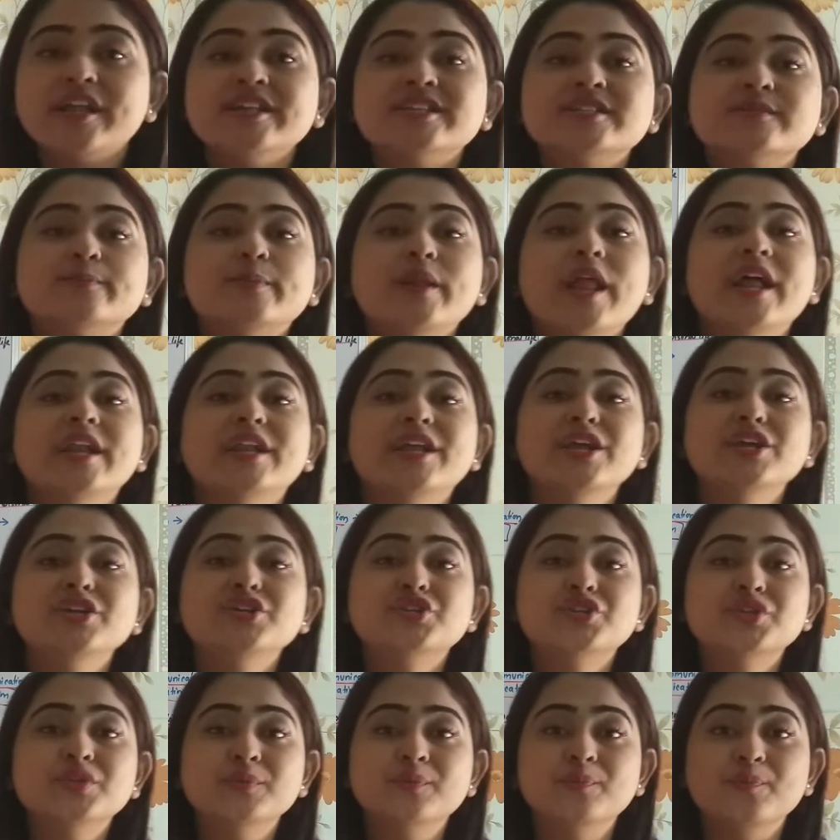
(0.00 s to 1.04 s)

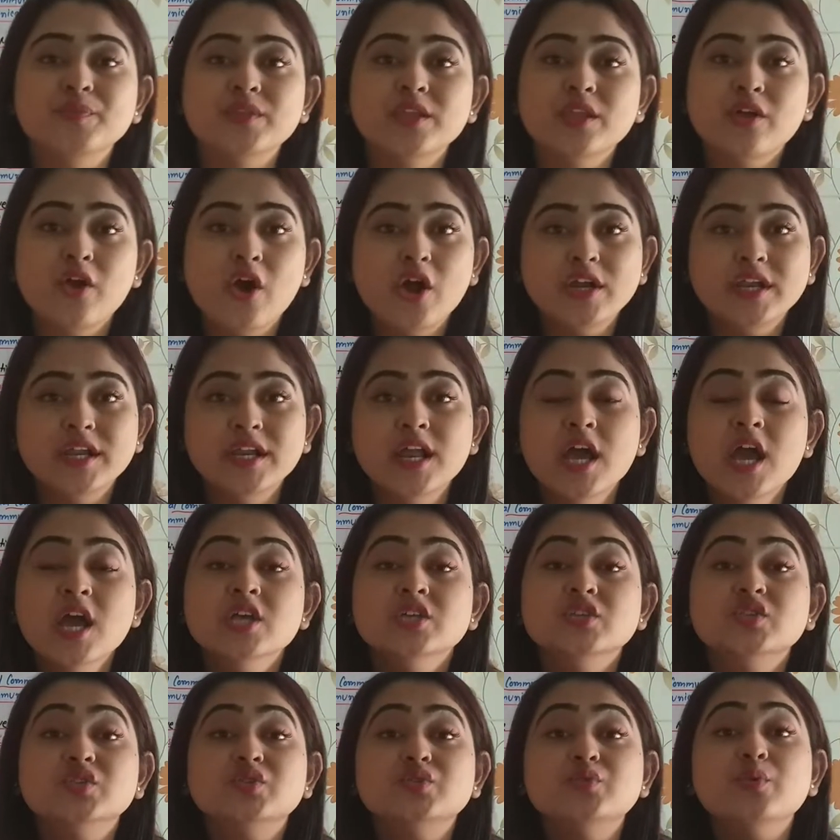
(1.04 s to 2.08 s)
explanation. Got it?
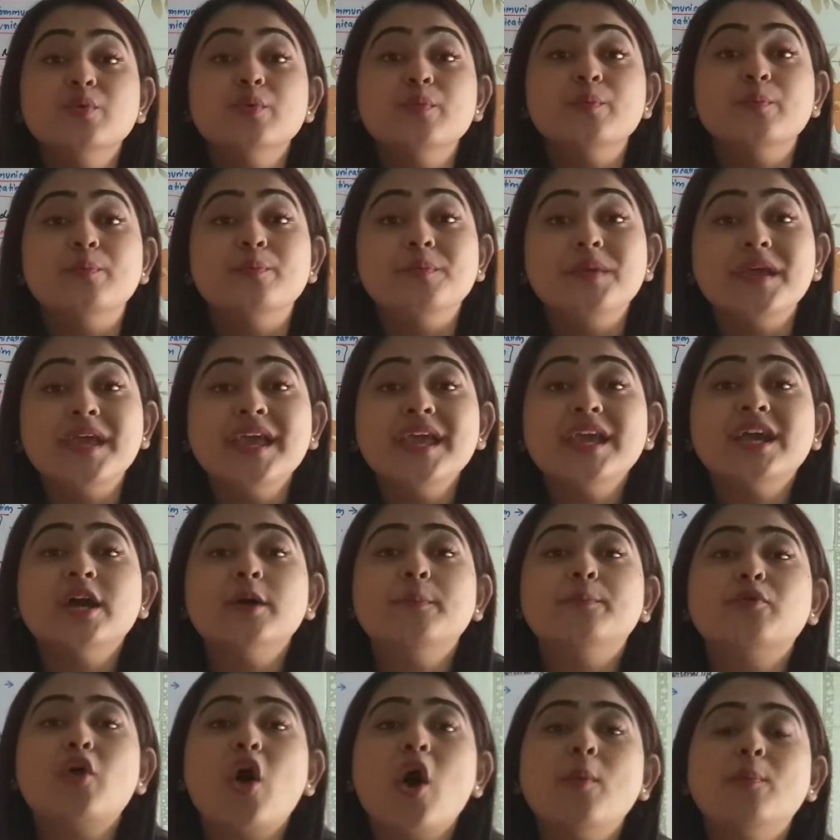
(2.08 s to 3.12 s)
So to make
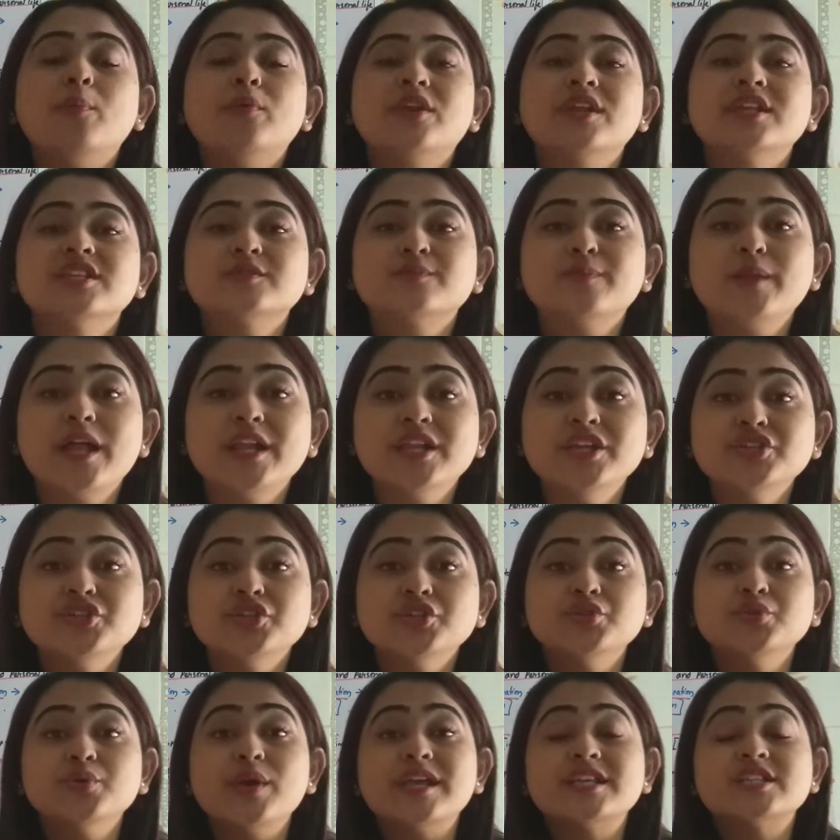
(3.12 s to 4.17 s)
proper
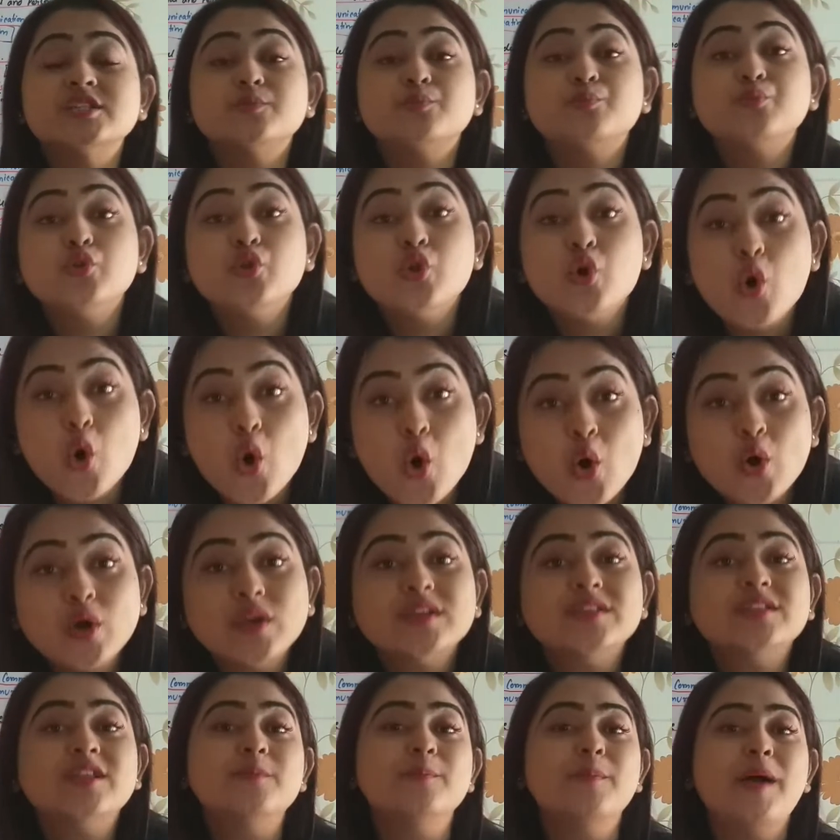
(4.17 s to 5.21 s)
explanation, to
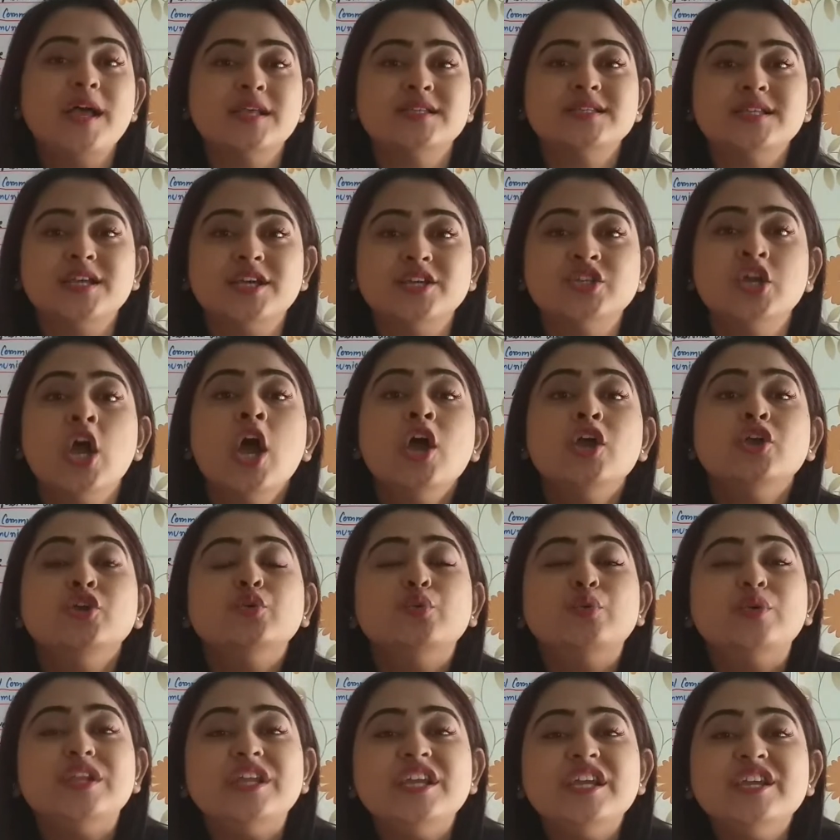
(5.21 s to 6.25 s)
explore the message, you
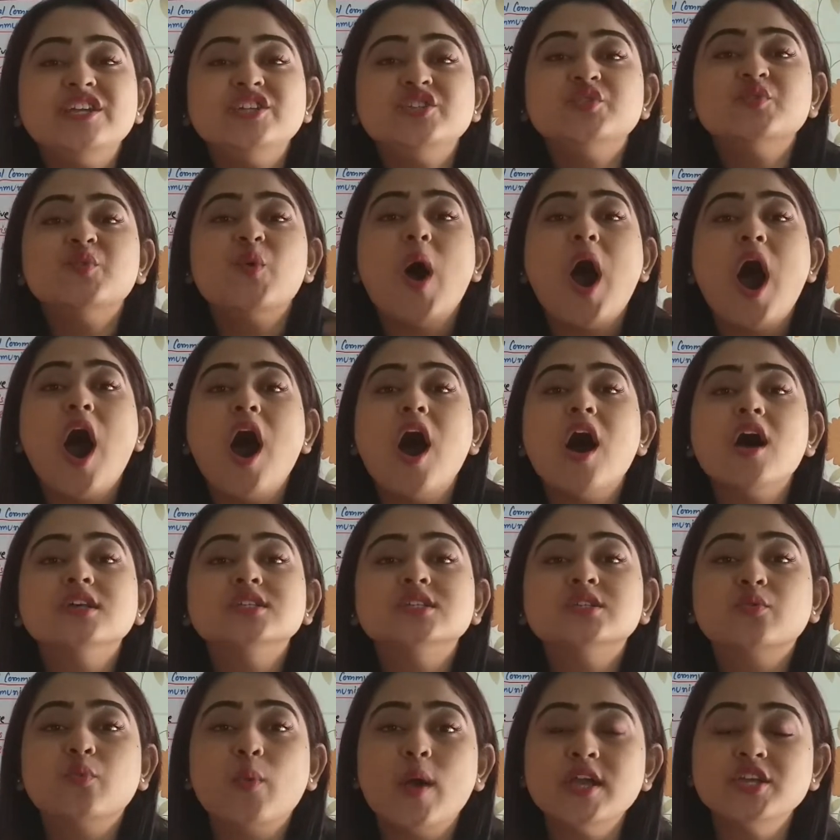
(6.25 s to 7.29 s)
need to
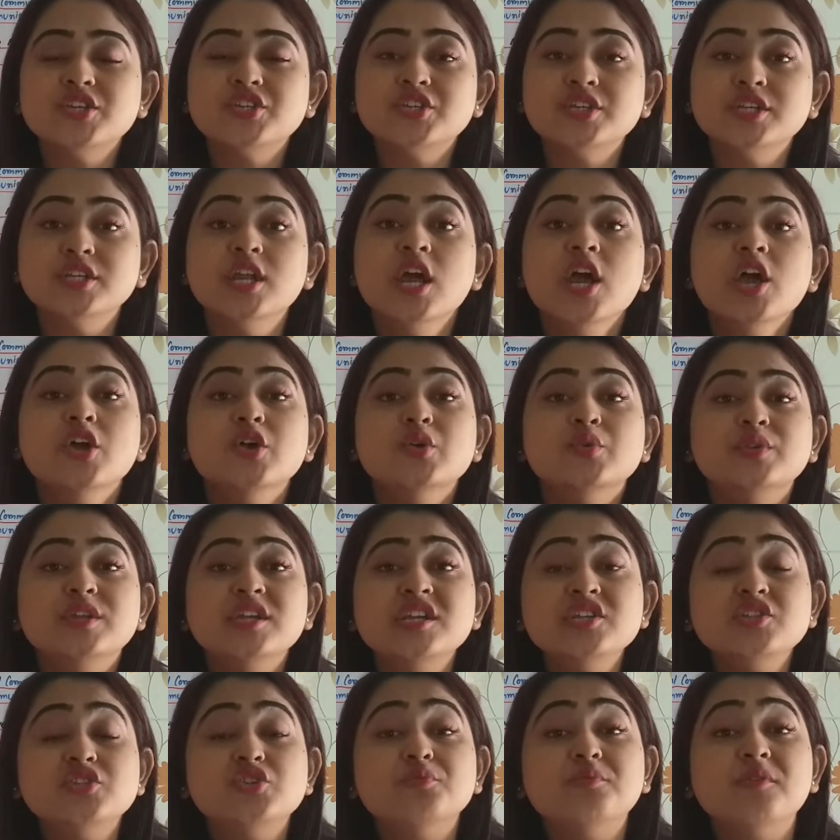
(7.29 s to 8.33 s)
ask question. You
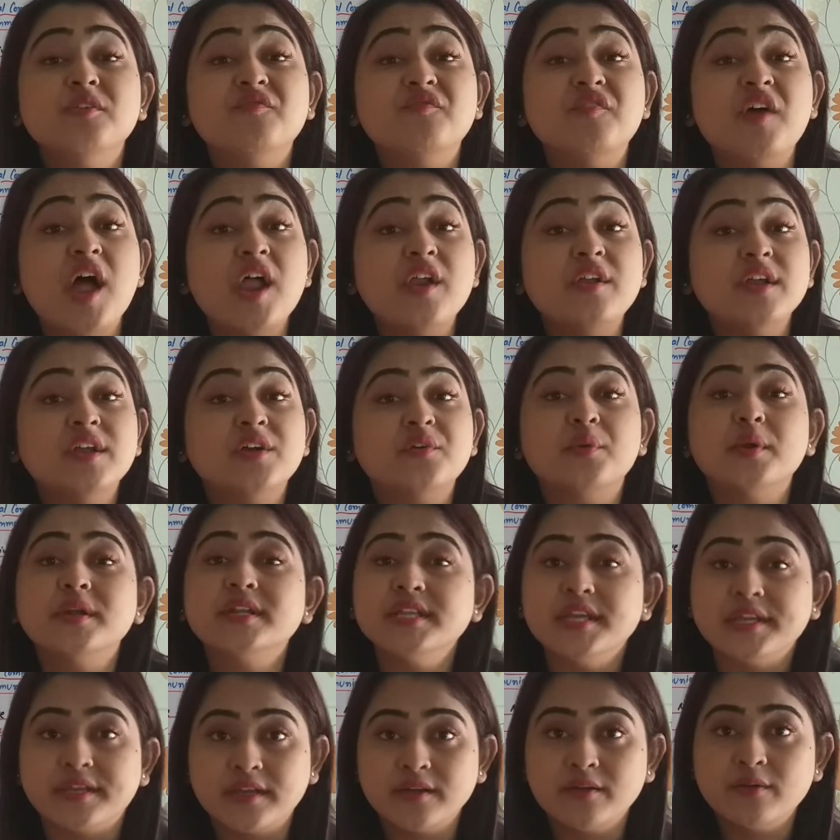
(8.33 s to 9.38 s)
need to be very
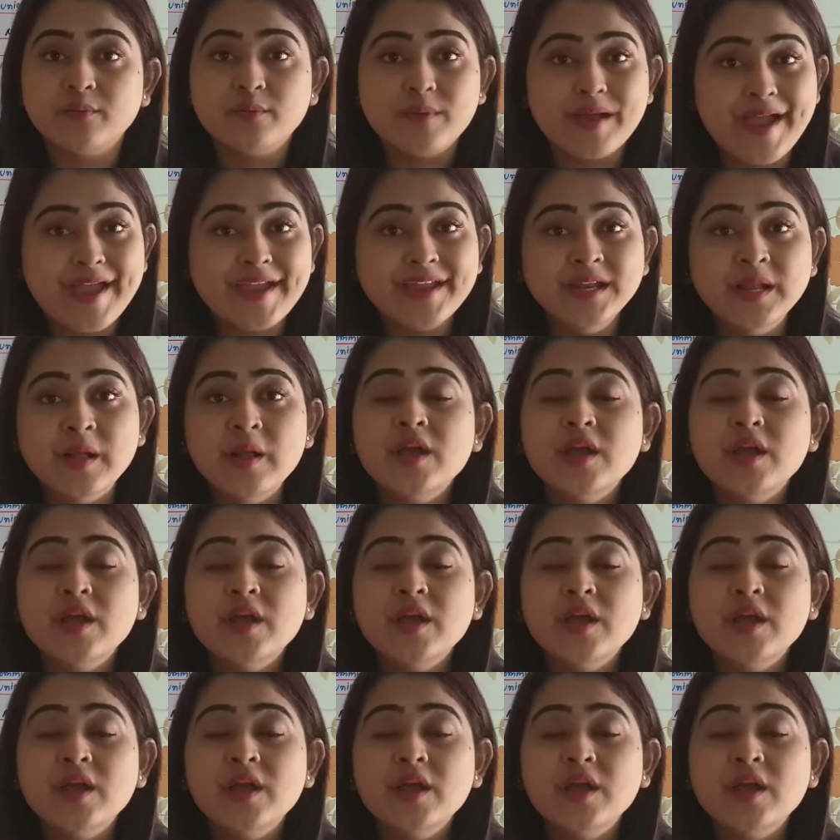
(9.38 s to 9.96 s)
critic, right?